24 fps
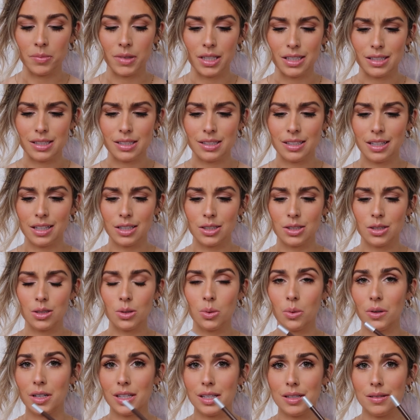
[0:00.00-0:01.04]
This is like
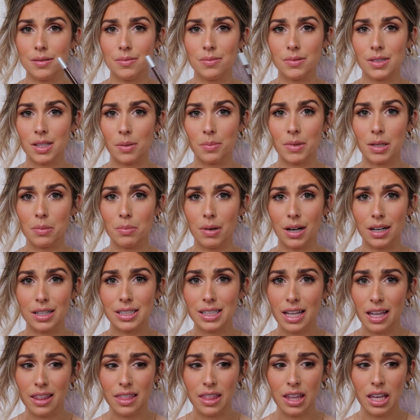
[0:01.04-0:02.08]
20 something bucks,
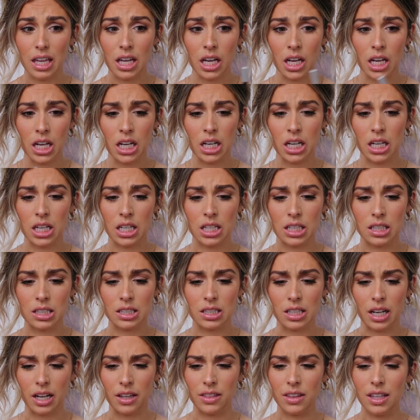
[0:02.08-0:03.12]
I think
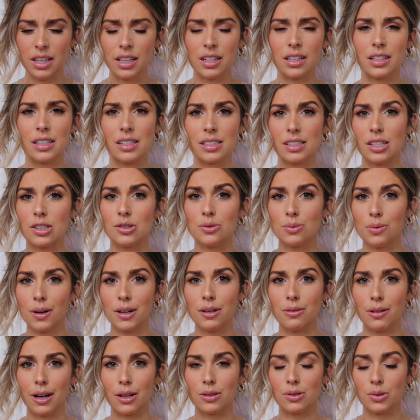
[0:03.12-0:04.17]
it is. It's
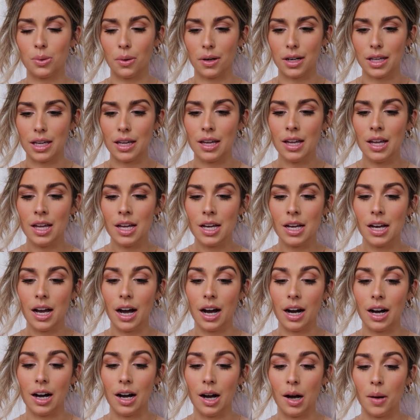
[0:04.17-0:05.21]
right around 20.
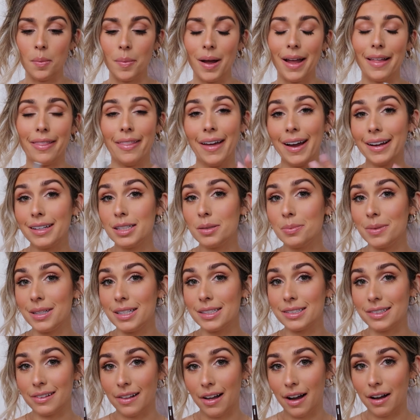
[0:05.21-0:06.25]
And that to me
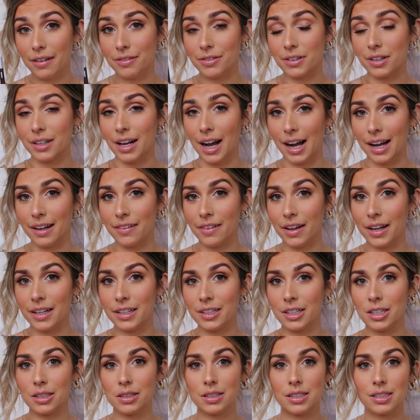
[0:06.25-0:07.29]
is a lot for an
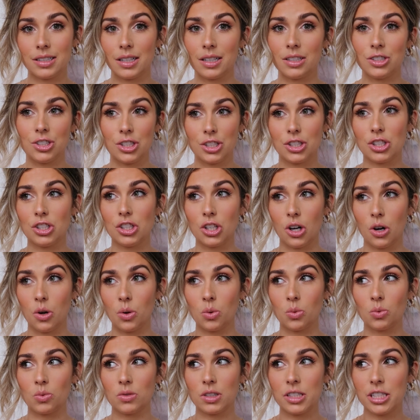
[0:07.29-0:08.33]
eyeliner because I just
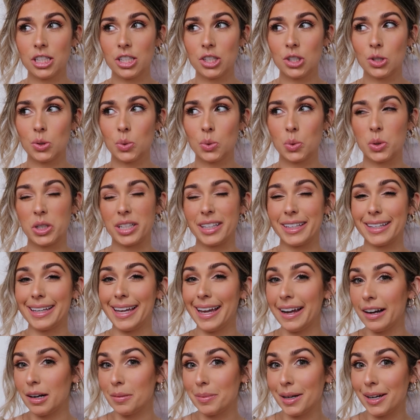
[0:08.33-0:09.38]
don't really
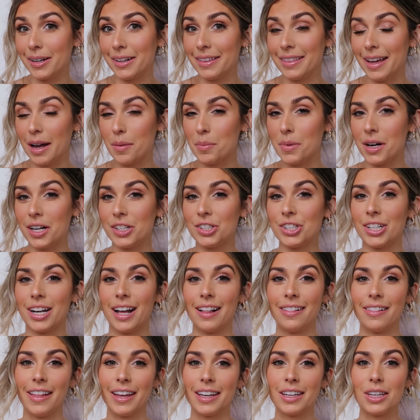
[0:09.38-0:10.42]
care about it that much, and I
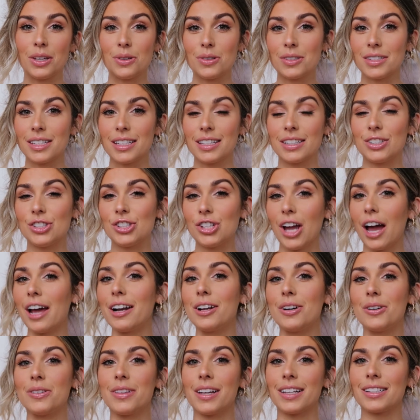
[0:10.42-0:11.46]
like using
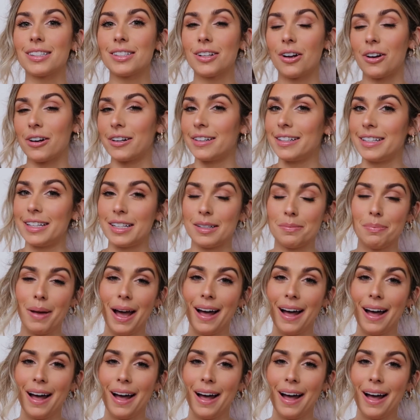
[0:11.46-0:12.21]
shadow that's already in